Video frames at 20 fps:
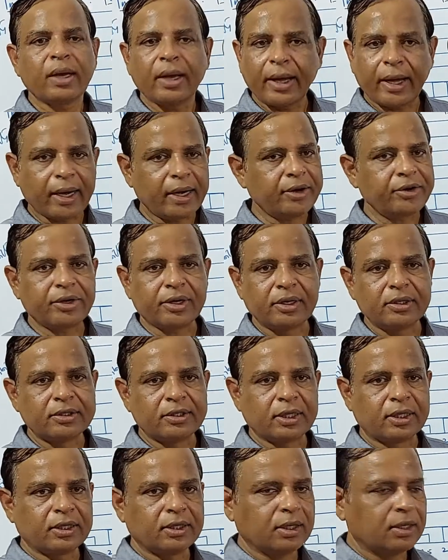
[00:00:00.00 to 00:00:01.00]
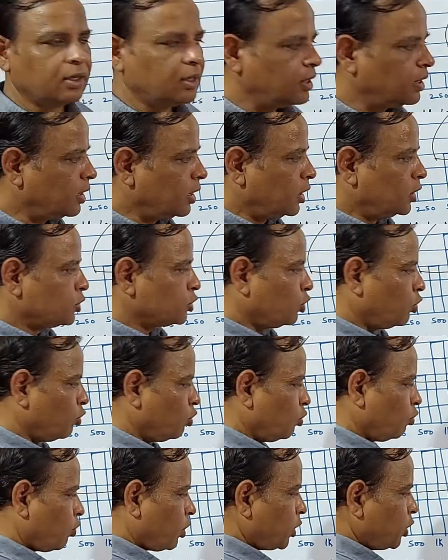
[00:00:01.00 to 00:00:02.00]
electrical signal. So
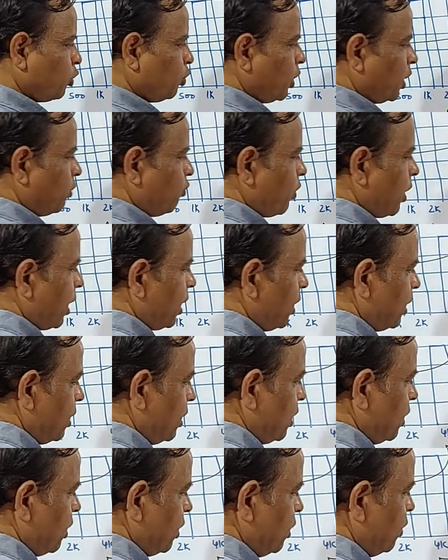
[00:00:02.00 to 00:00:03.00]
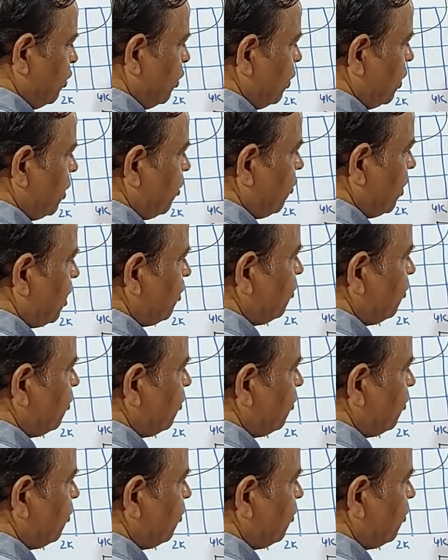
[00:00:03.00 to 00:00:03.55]
what do you require? You require